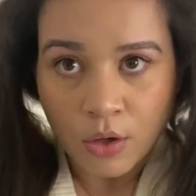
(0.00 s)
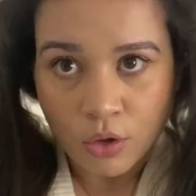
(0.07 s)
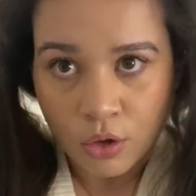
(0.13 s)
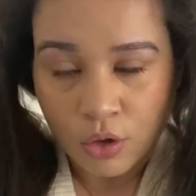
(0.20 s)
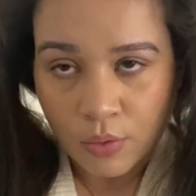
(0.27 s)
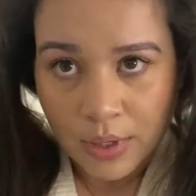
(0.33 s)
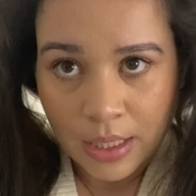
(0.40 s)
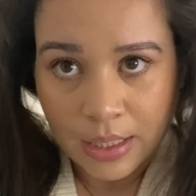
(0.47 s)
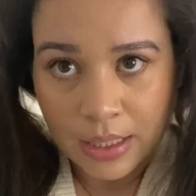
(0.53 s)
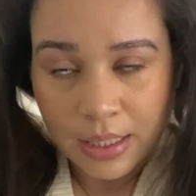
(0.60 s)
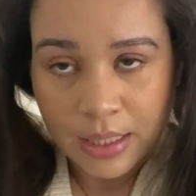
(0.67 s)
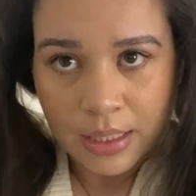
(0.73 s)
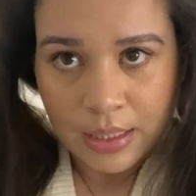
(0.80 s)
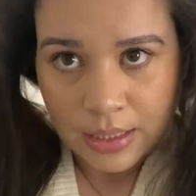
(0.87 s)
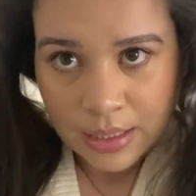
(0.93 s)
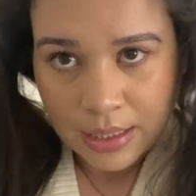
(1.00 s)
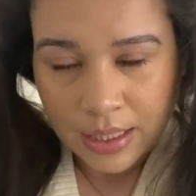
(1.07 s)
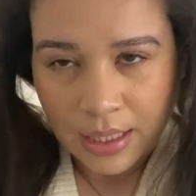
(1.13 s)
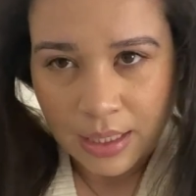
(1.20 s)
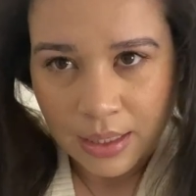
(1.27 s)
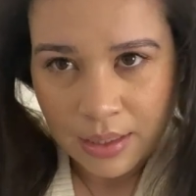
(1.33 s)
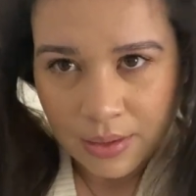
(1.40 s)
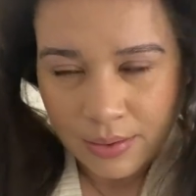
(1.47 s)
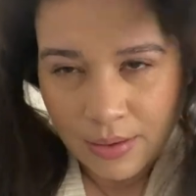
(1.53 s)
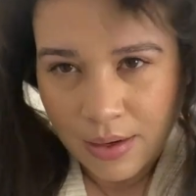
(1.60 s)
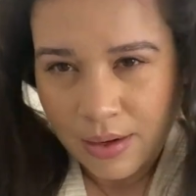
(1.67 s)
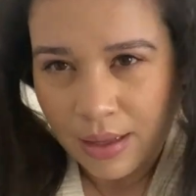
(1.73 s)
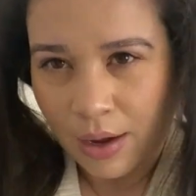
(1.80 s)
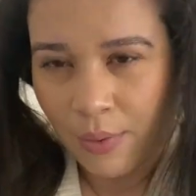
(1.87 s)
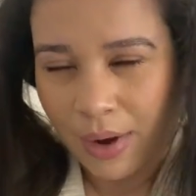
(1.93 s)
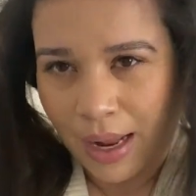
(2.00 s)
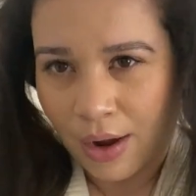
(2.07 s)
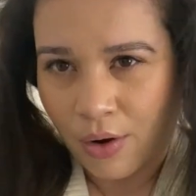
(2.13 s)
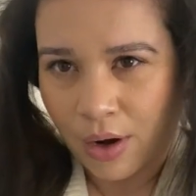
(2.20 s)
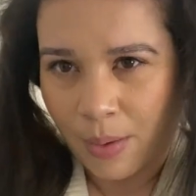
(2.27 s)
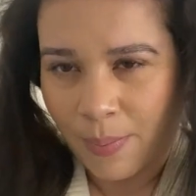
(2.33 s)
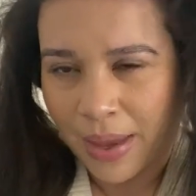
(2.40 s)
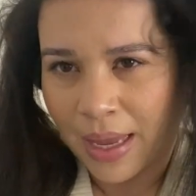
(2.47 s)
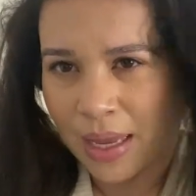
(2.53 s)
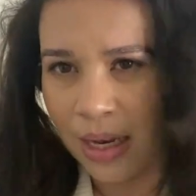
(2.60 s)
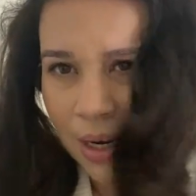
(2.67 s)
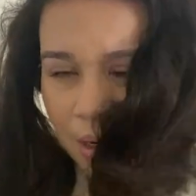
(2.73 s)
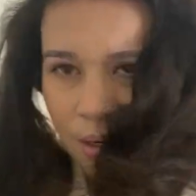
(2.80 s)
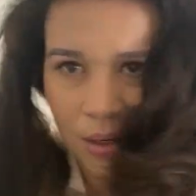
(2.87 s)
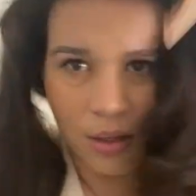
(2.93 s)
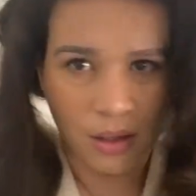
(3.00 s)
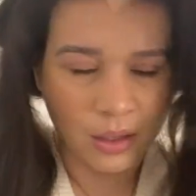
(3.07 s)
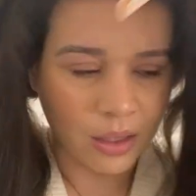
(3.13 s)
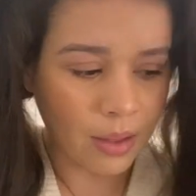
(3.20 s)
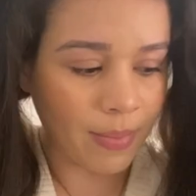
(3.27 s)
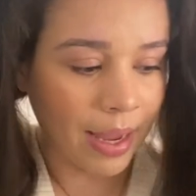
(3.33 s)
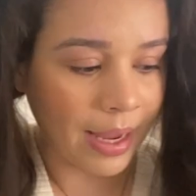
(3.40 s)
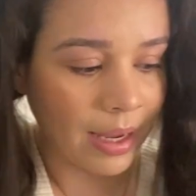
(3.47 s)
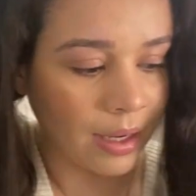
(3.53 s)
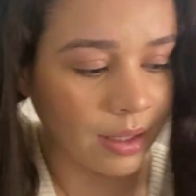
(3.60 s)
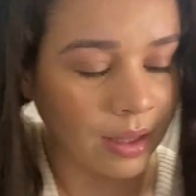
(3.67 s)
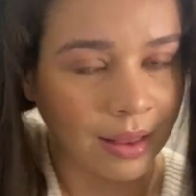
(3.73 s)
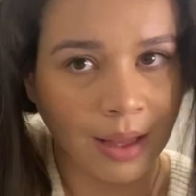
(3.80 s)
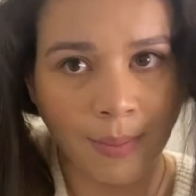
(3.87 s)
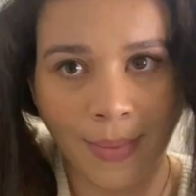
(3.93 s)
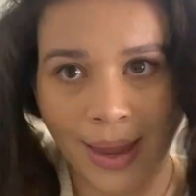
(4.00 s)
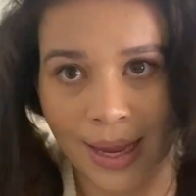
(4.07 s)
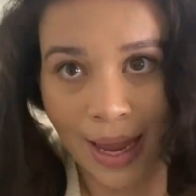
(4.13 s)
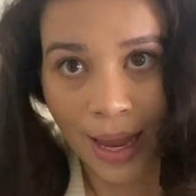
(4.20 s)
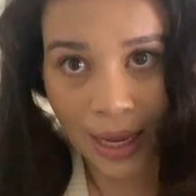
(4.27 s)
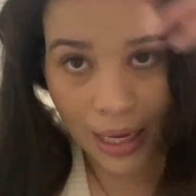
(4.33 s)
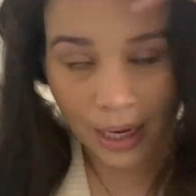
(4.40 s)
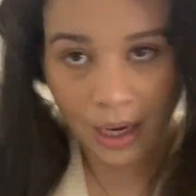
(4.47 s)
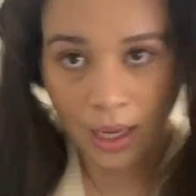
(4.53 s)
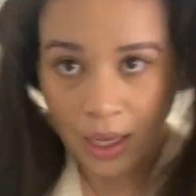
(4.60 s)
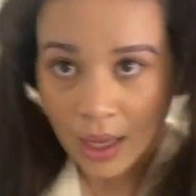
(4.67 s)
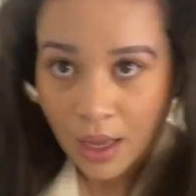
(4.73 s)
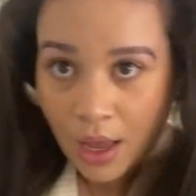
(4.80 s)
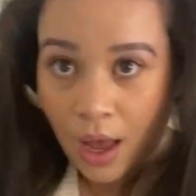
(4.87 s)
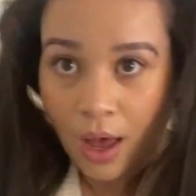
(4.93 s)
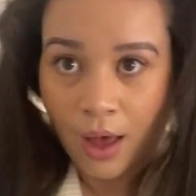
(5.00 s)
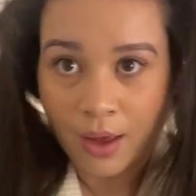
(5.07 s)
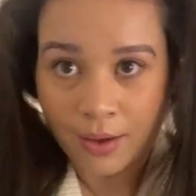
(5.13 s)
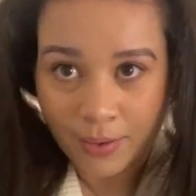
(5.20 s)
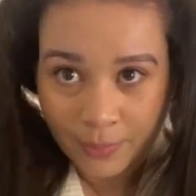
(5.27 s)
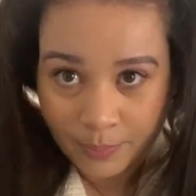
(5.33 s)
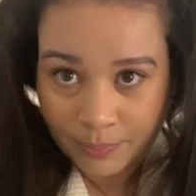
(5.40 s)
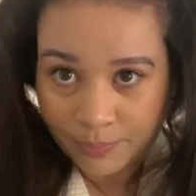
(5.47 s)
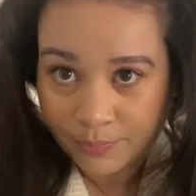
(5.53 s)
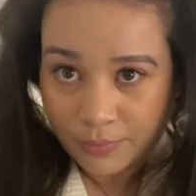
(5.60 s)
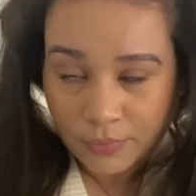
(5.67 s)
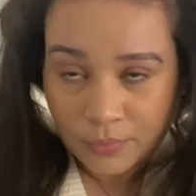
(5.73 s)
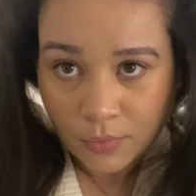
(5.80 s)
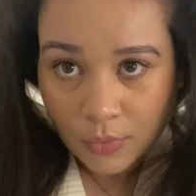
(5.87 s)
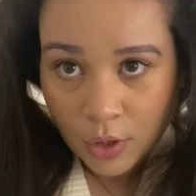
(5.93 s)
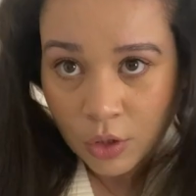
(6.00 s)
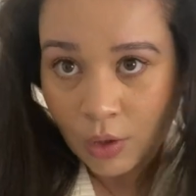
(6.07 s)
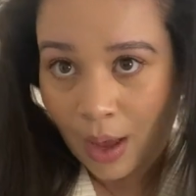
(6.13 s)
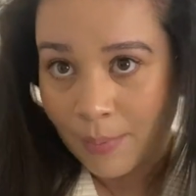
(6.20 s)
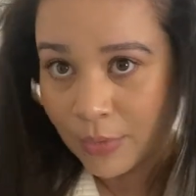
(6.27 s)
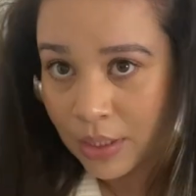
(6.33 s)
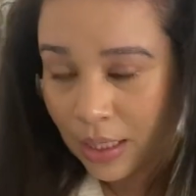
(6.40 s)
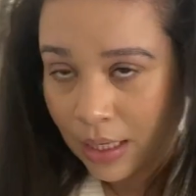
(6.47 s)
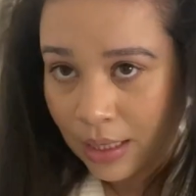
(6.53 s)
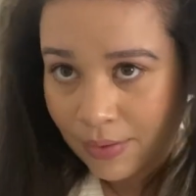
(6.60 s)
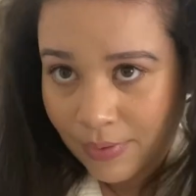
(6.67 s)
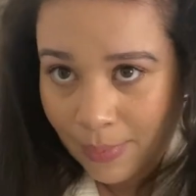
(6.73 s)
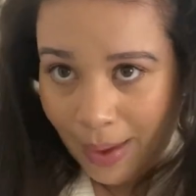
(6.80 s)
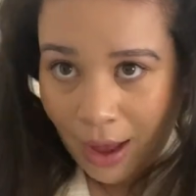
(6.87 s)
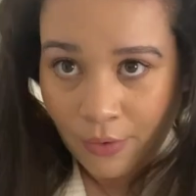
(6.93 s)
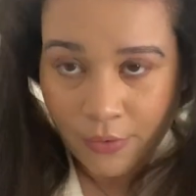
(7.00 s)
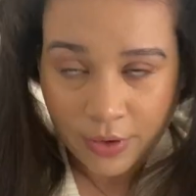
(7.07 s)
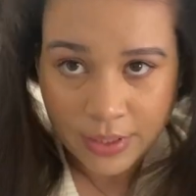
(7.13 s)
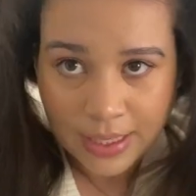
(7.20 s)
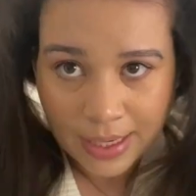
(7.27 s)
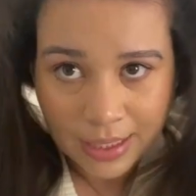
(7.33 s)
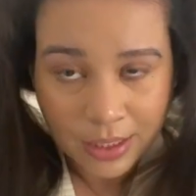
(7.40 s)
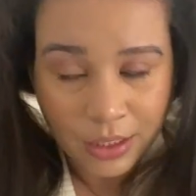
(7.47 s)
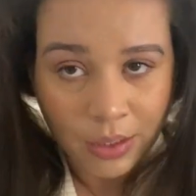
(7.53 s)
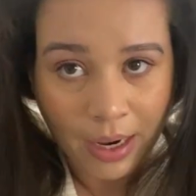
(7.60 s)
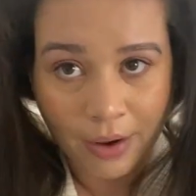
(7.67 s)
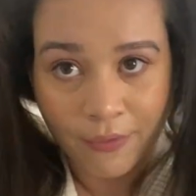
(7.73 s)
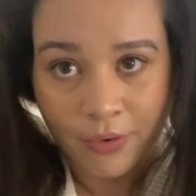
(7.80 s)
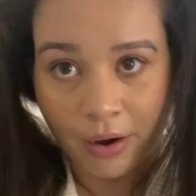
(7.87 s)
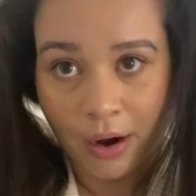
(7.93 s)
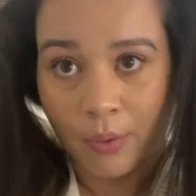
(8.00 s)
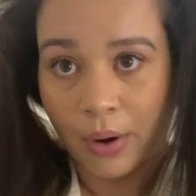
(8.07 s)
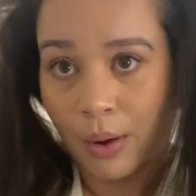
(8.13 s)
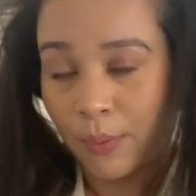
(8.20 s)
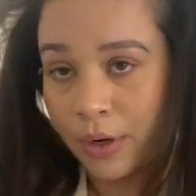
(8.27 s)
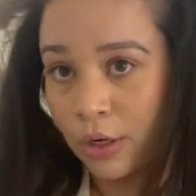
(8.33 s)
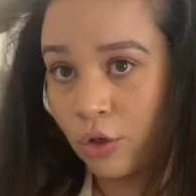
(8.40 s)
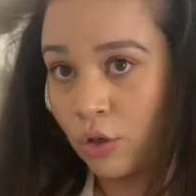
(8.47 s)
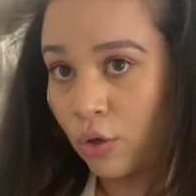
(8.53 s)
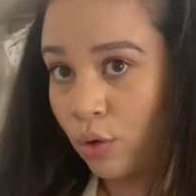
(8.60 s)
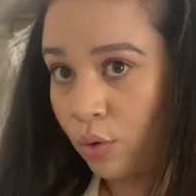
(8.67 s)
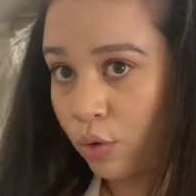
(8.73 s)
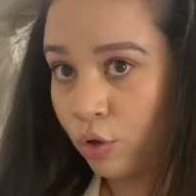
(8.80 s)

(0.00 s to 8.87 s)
doing these, like when I go to pin the bang, the bang, um, so I'm just gonna leave them out for a second so I can figure out what I wanna do.